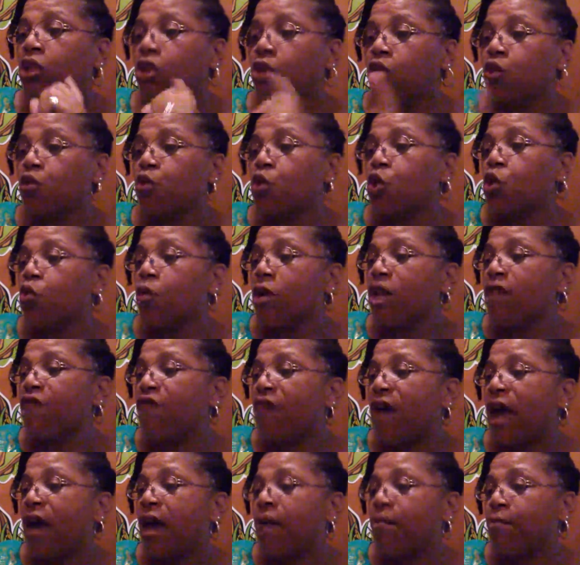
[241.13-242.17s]
To lose
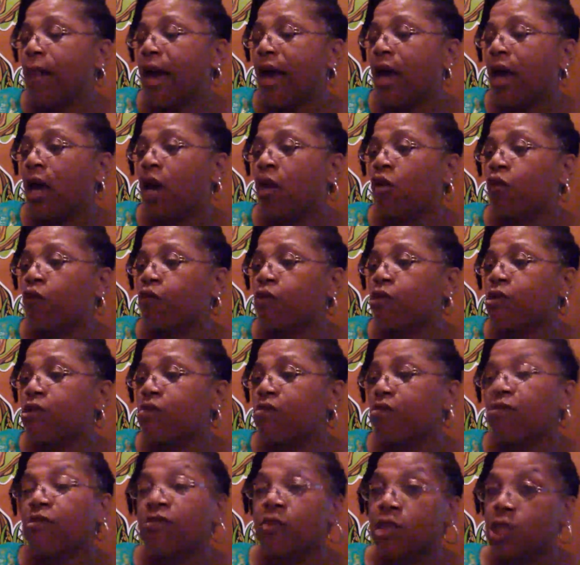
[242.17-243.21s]
25
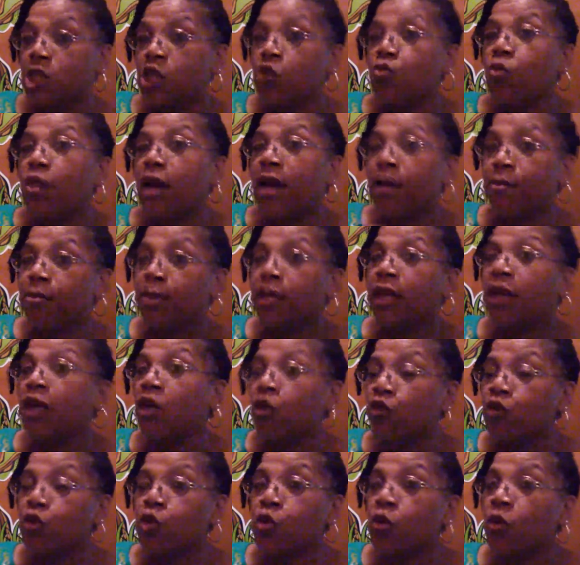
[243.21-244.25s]
pounds. This is what I
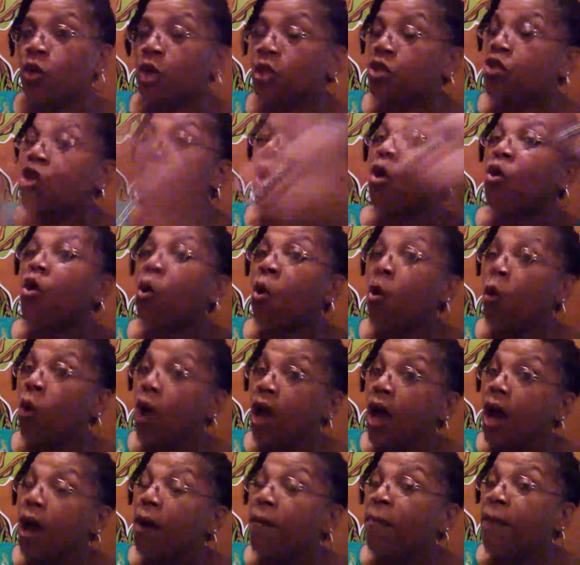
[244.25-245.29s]
plan on doing. Total,
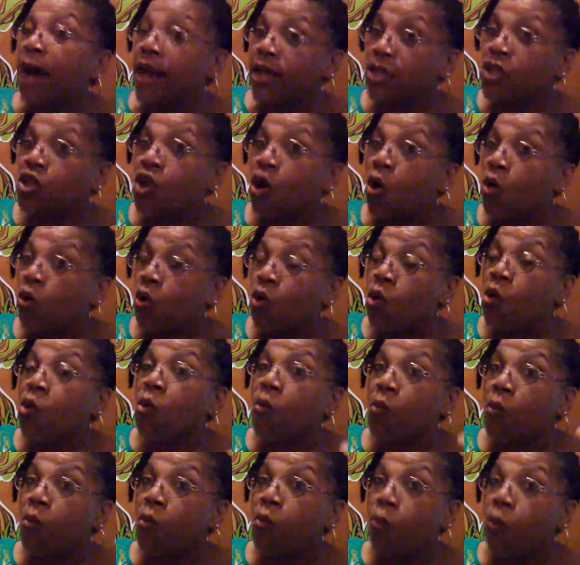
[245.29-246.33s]
my
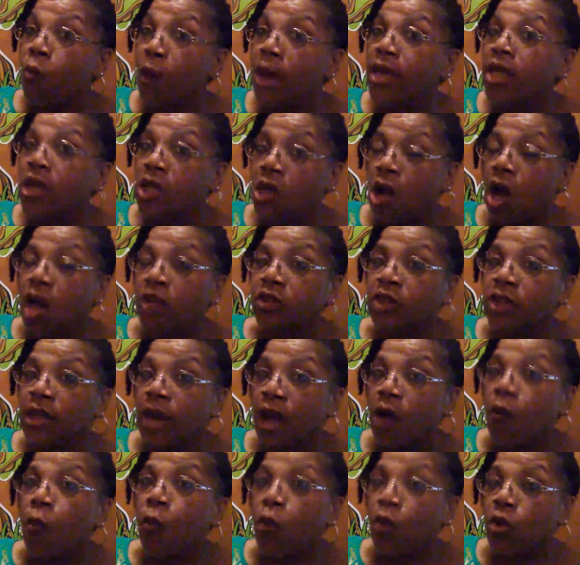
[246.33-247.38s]
total weight loss
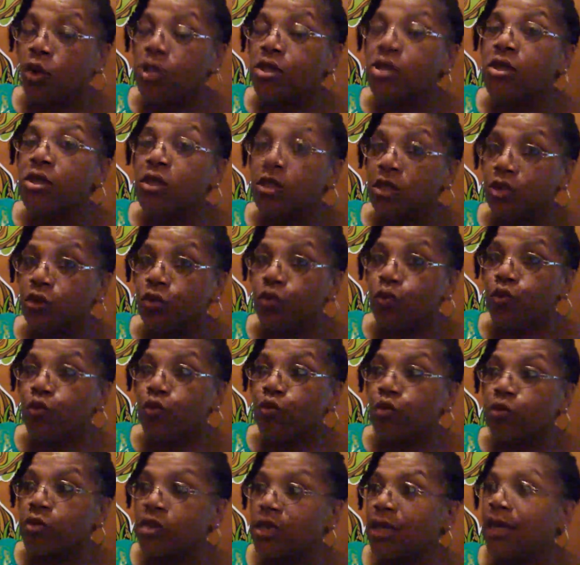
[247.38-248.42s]
that I want to
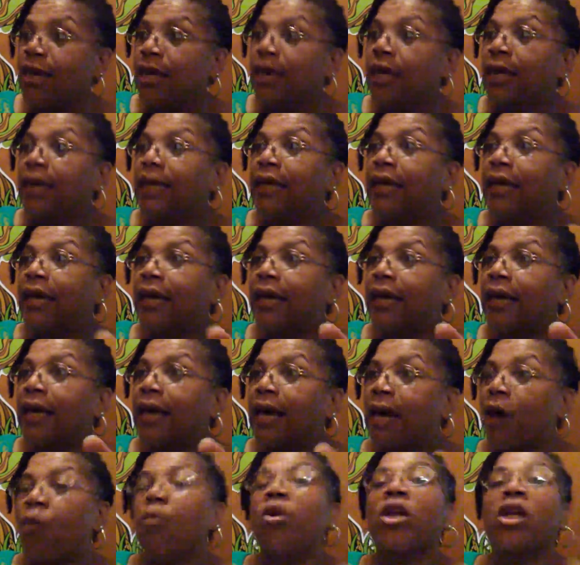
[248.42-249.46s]
lose
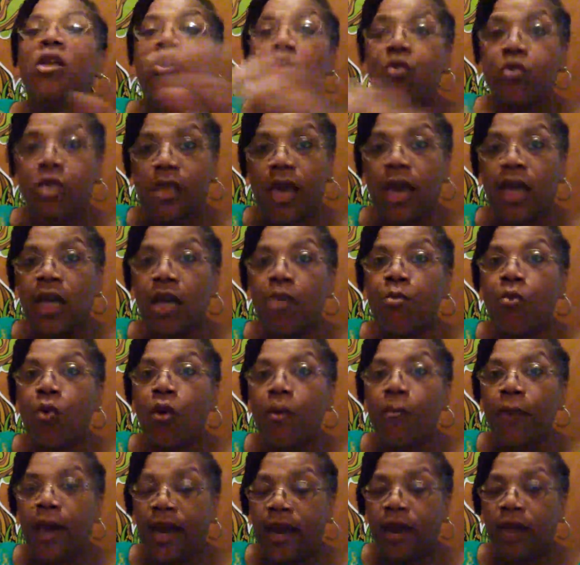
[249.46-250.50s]
I want to lose 80
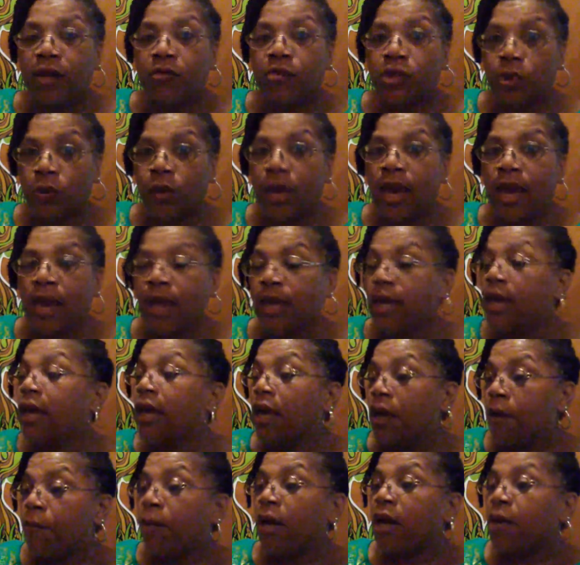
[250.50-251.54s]
more pounds, okay?
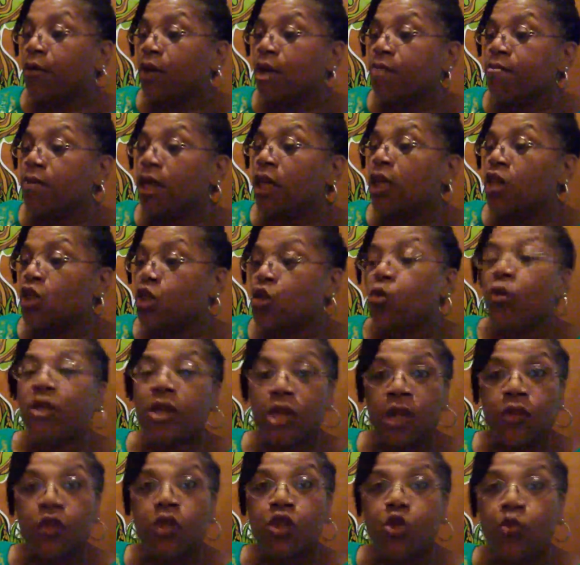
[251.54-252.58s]
But I'm committing to
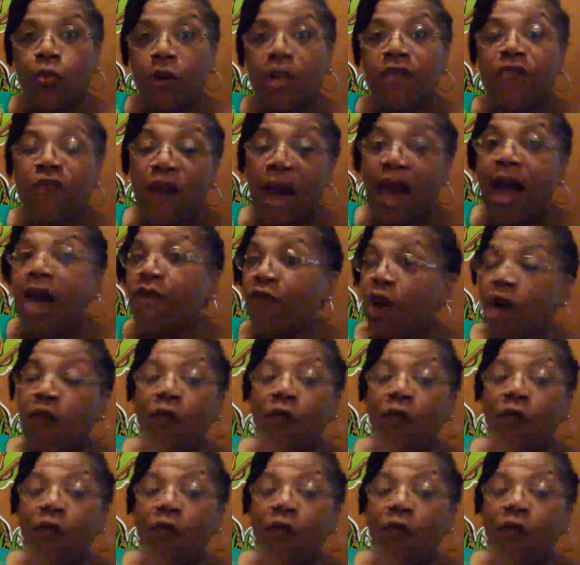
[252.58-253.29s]
another 25.